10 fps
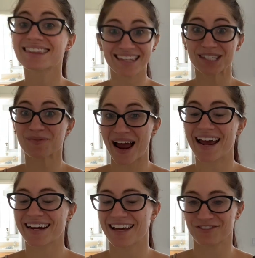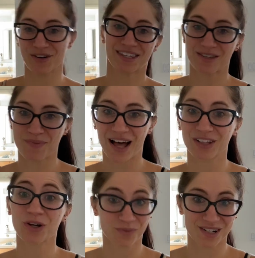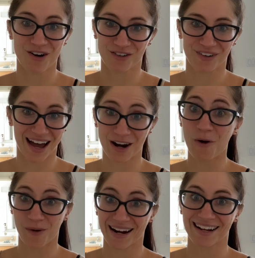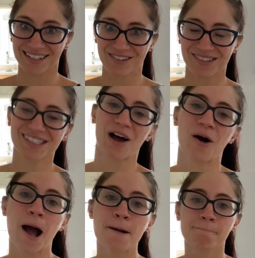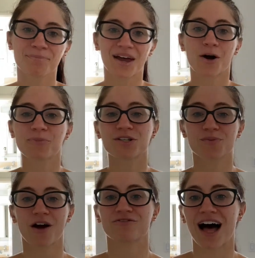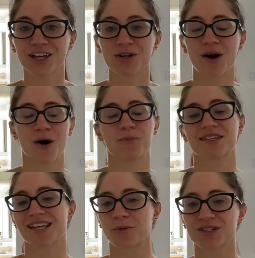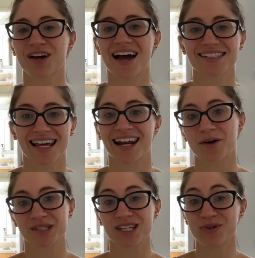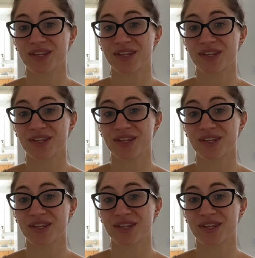this way, if you hit the bell, you'll be notified when I do. So I hope this brought value. I hope this helped you guys, and I will see you